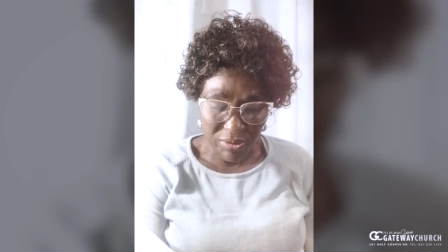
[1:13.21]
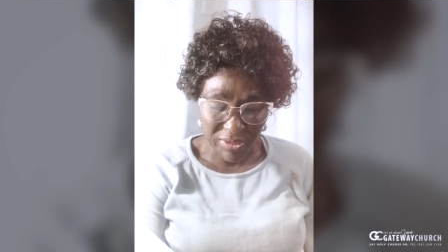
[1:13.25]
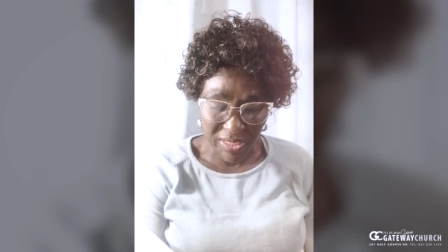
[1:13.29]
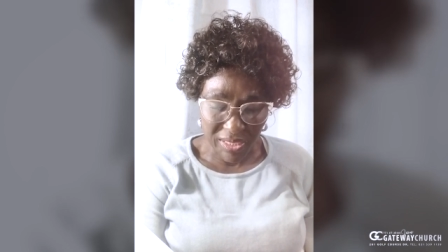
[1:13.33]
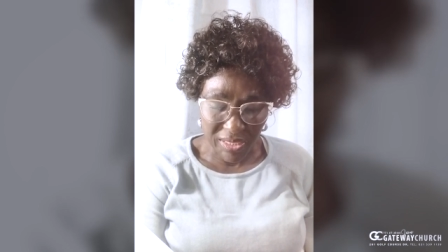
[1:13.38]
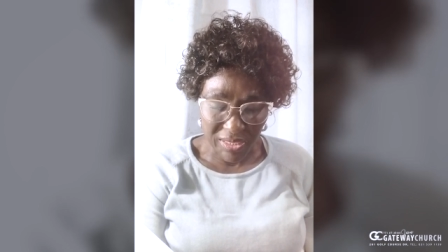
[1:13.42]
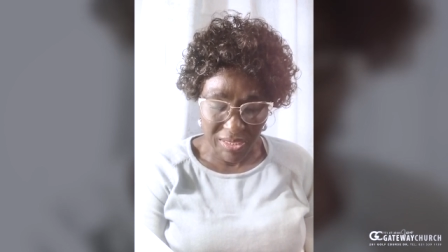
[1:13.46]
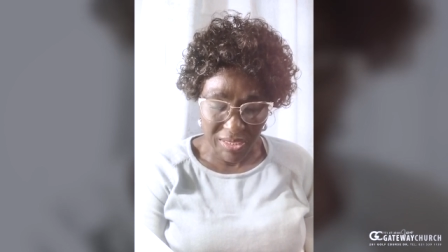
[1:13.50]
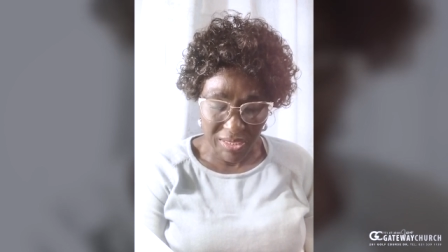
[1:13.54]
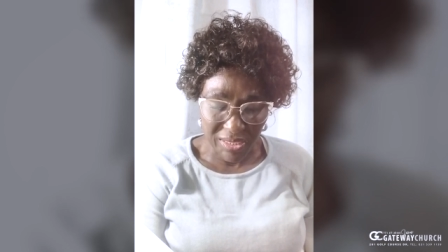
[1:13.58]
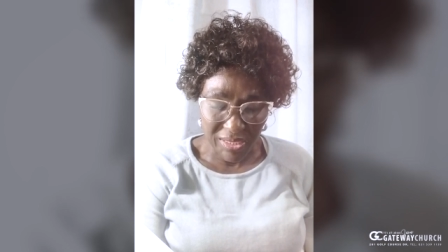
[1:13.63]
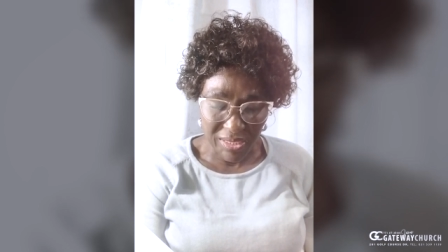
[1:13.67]

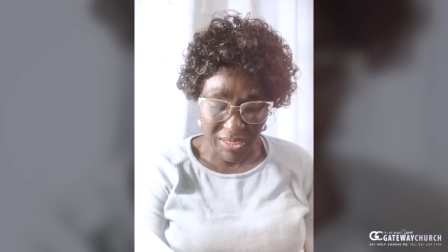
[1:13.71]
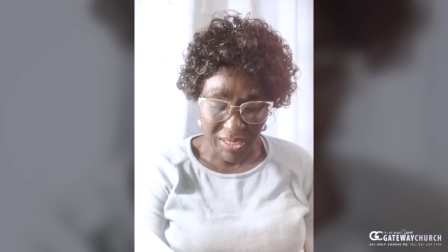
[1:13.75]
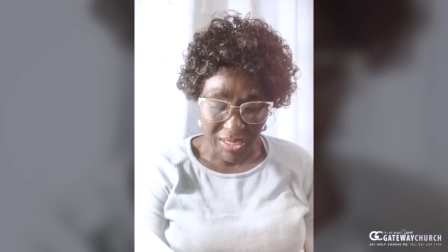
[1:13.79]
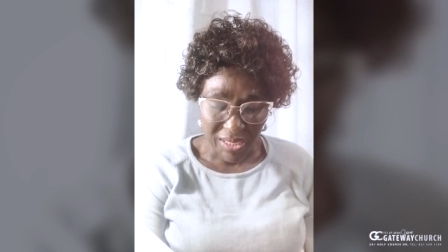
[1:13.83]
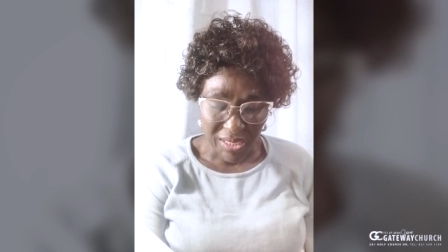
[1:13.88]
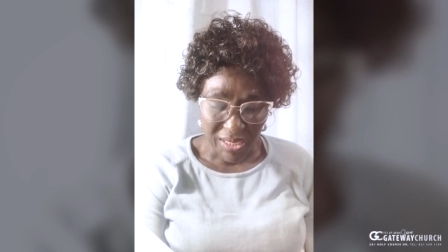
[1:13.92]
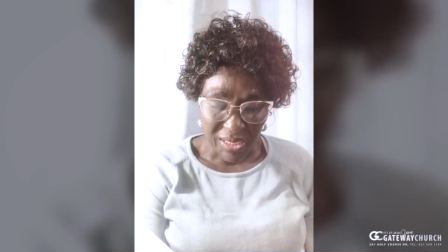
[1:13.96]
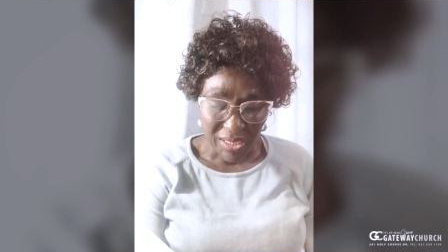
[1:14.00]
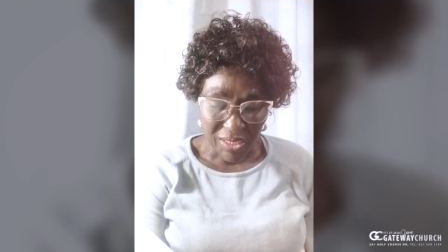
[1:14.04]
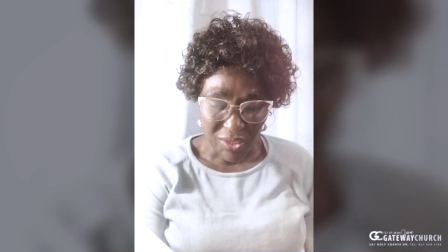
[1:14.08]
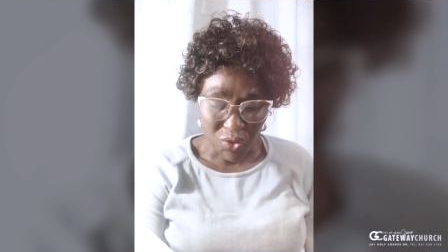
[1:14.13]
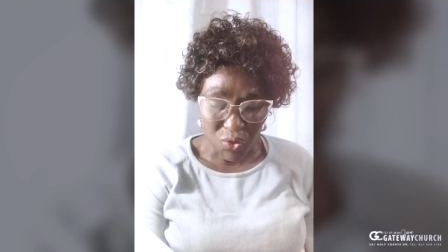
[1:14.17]
us
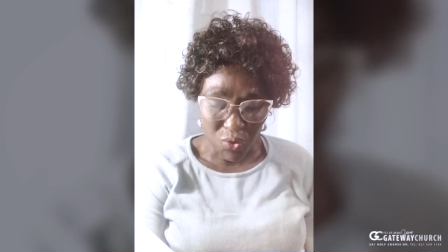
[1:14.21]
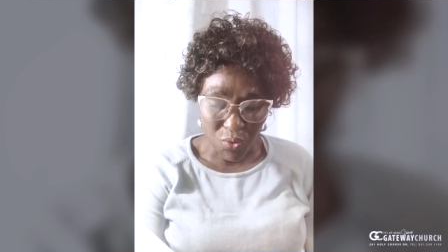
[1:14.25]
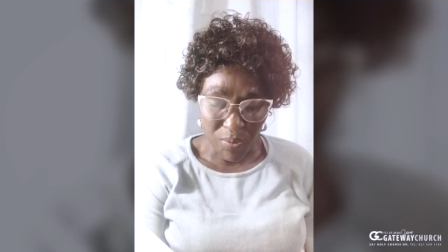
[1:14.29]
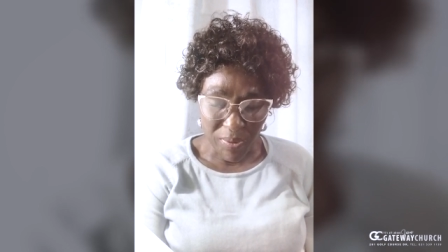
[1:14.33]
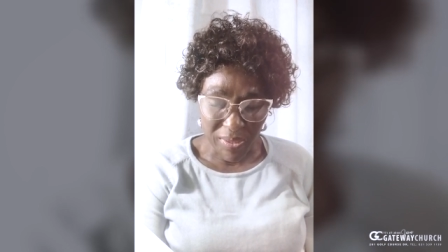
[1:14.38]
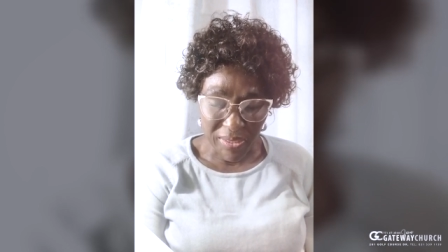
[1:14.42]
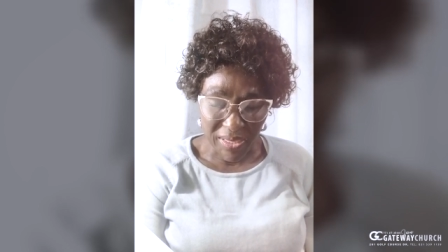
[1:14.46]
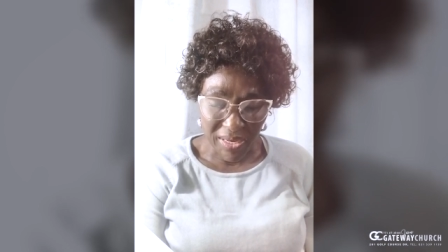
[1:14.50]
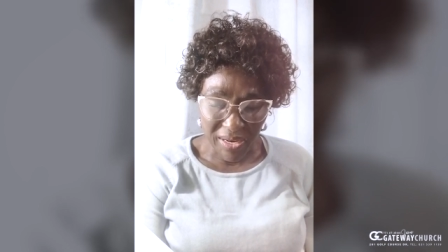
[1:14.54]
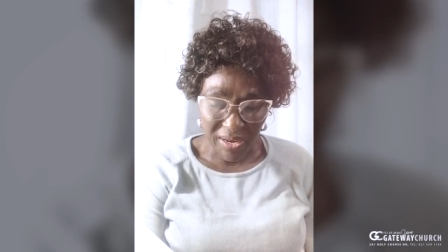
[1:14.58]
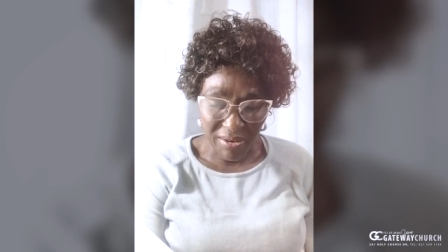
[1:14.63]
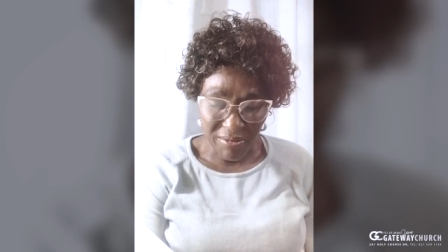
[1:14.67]
to
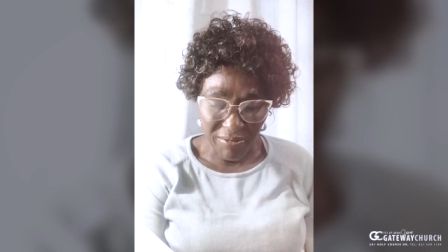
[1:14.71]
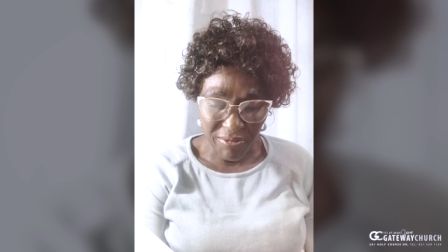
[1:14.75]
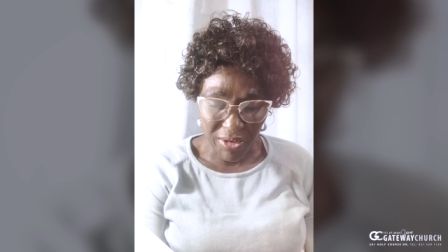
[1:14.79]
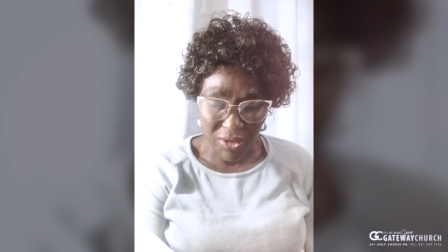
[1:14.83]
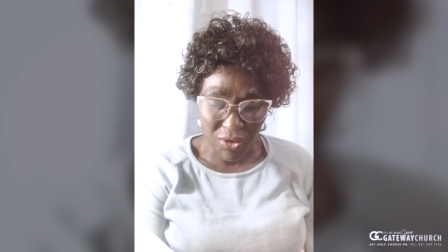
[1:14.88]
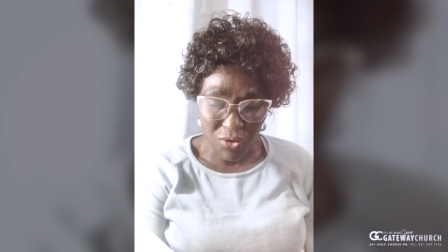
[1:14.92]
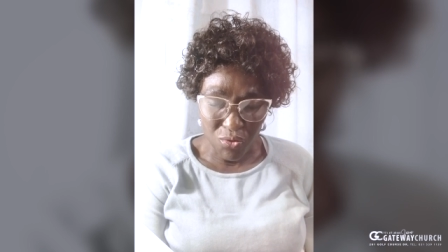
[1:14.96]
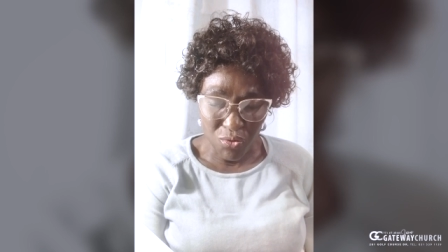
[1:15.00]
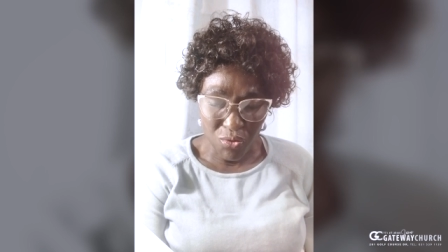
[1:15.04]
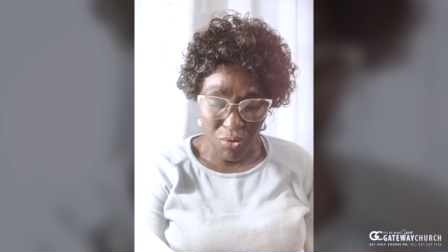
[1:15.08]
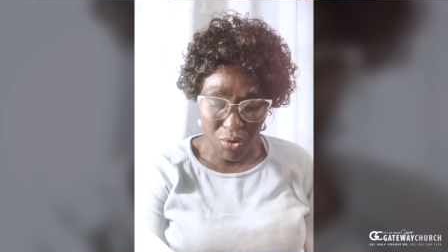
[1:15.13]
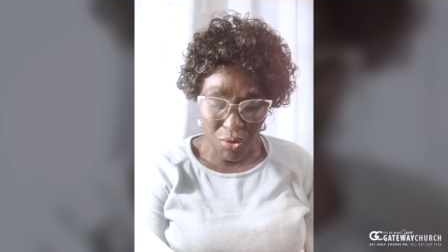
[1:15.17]
whatever
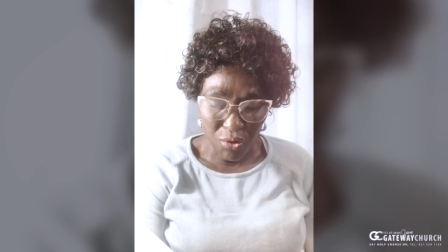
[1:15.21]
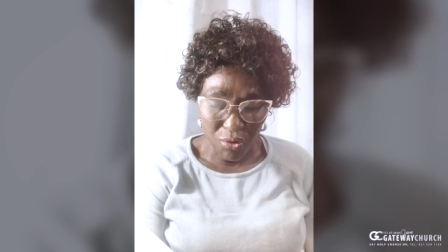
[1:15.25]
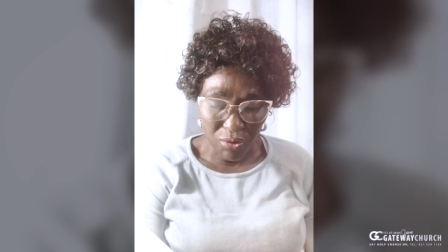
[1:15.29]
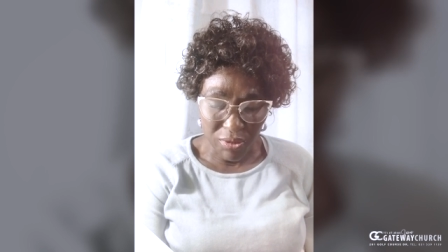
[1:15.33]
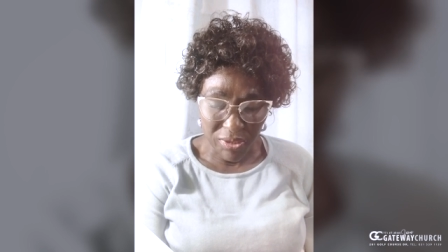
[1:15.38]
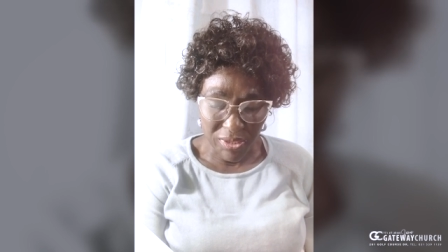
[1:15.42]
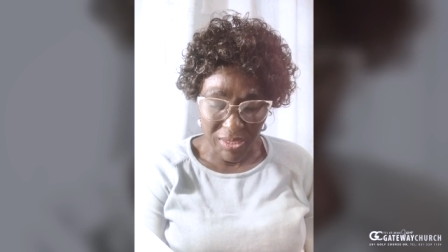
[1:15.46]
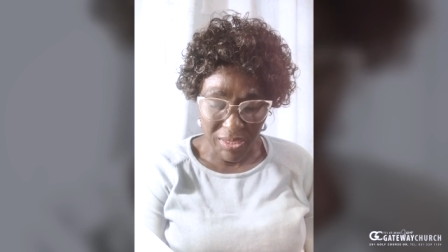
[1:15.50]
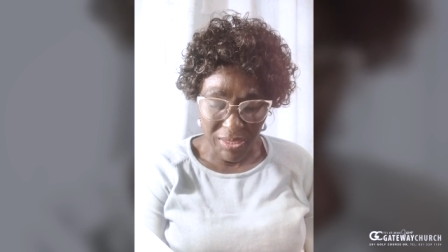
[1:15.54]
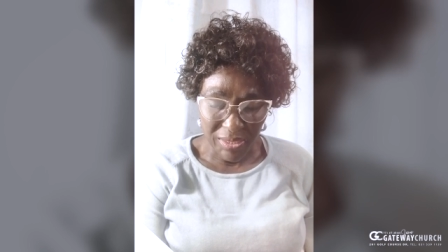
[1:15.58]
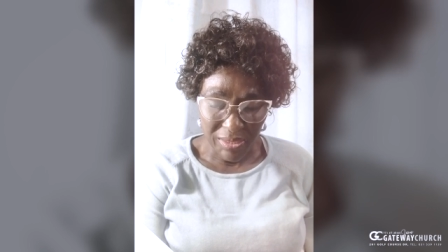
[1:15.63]
you, Lord,